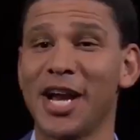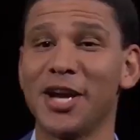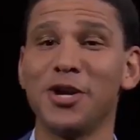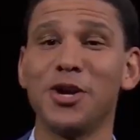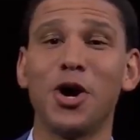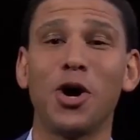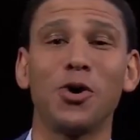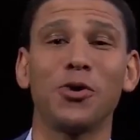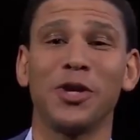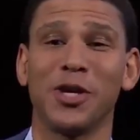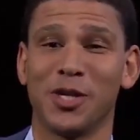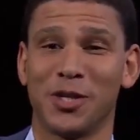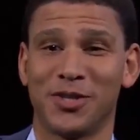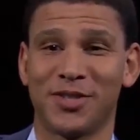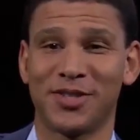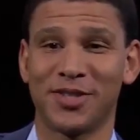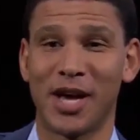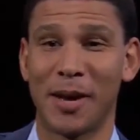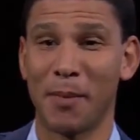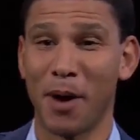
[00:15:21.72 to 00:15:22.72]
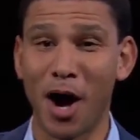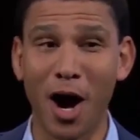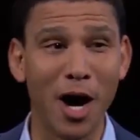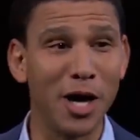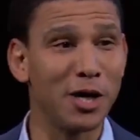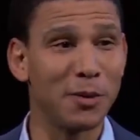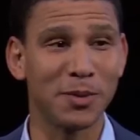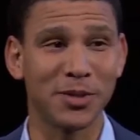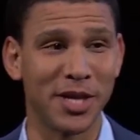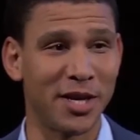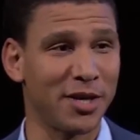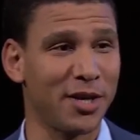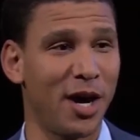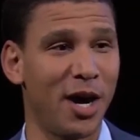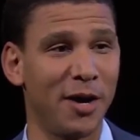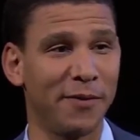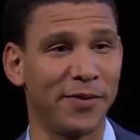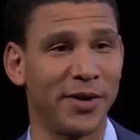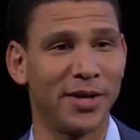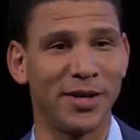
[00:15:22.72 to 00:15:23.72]
I know this, I'm 100%
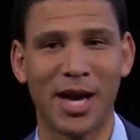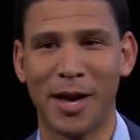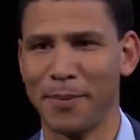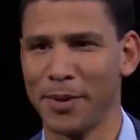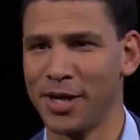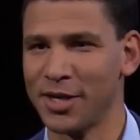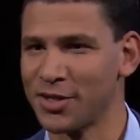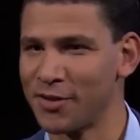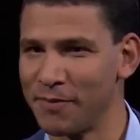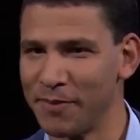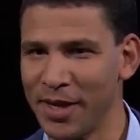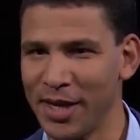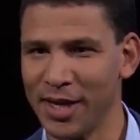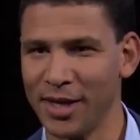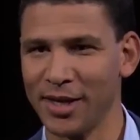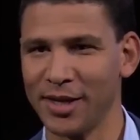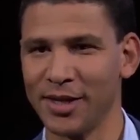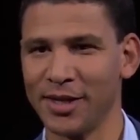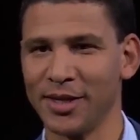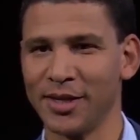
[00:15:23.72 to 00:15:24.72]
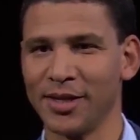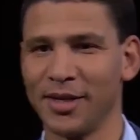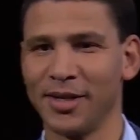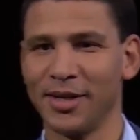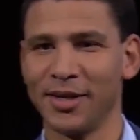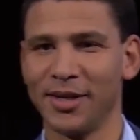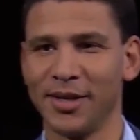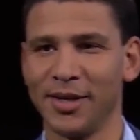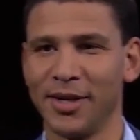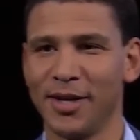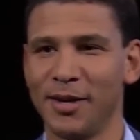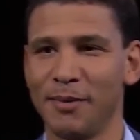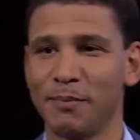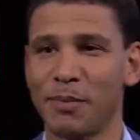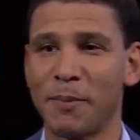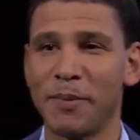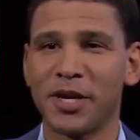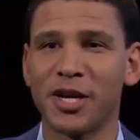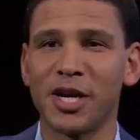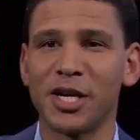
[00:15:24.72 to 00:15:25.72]
confident, not because of me,
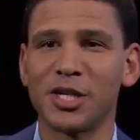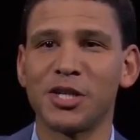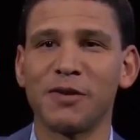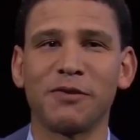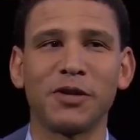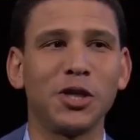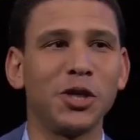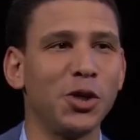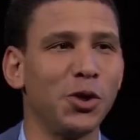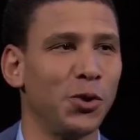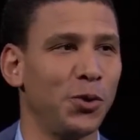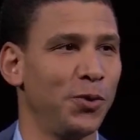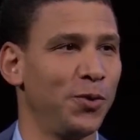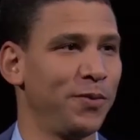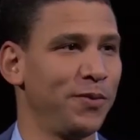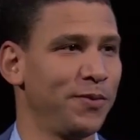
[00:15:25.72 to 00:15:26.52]
but because of you.